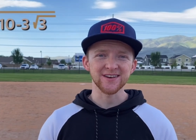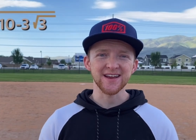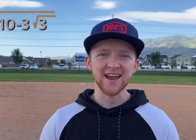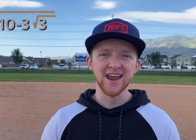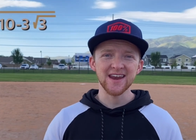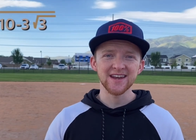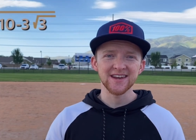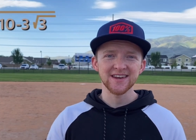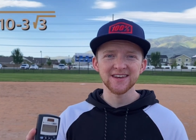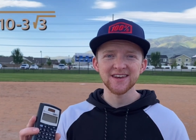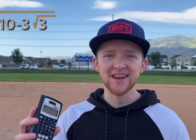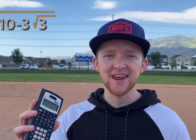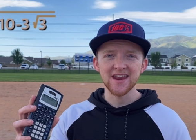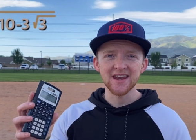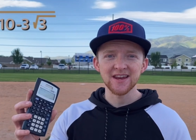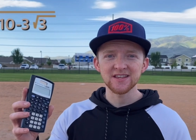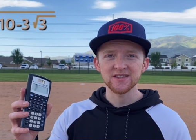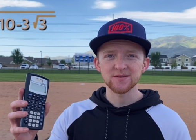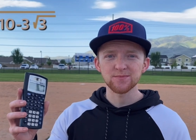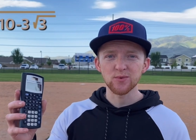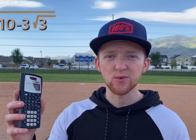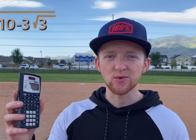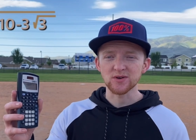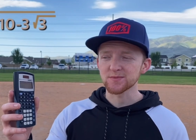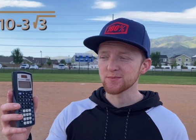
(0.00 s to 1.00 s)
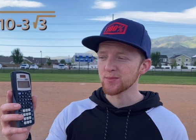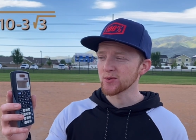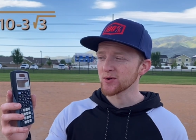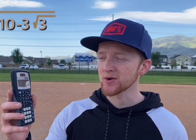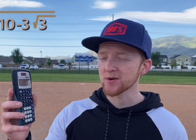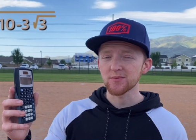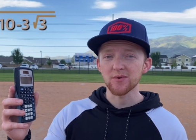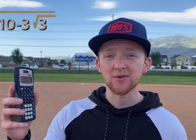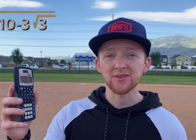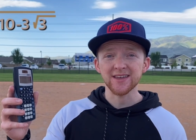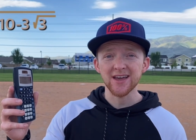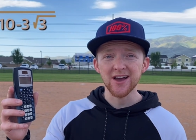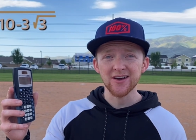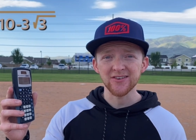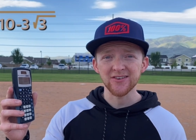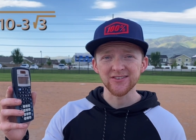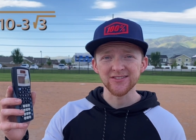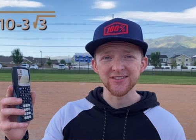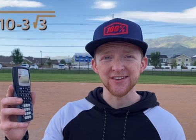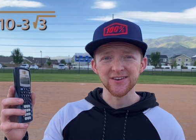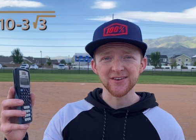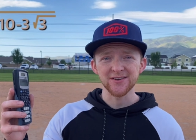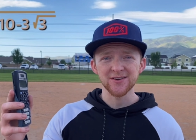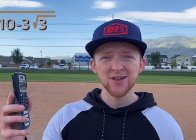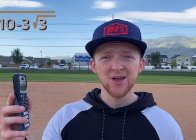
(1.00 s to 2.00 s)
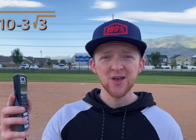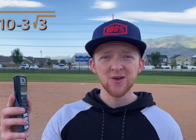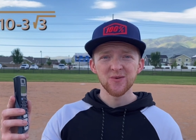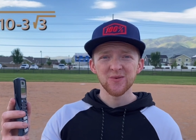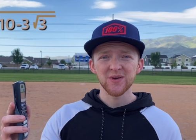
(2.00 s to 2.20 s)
handy-dandy sports portable calculator,